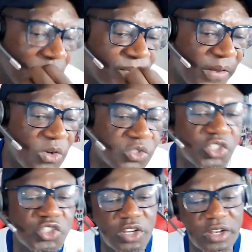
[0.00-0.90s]
failed
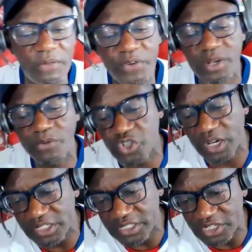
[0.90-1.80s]
to turn up for some
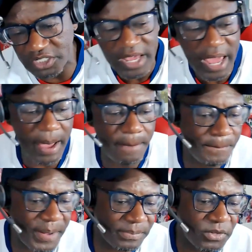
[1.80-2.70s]
training sessions,
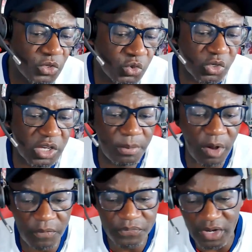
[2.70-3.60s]
and Pep took him
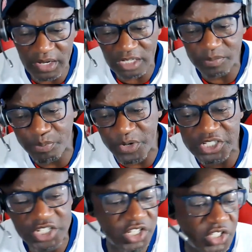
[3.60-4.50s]
off the club's
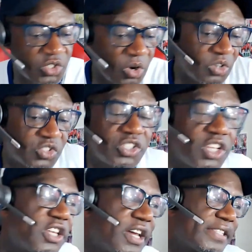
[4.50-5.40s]
preseason tour to
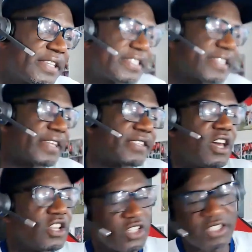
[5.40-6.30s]
the United States.
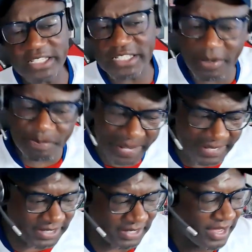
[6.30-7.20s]
So this is a
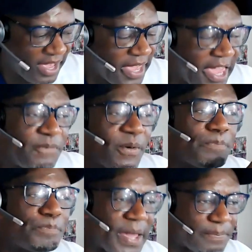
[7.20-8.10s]
pattern.
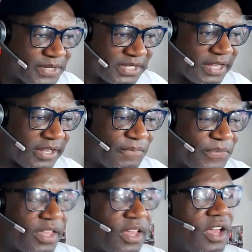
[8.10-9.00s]
Even Pep said,
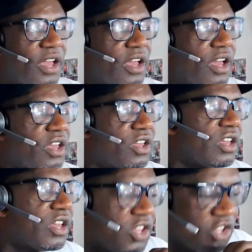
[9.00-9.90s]

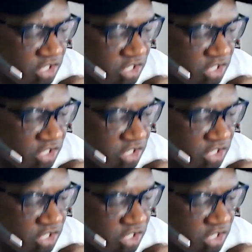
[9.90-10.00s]
you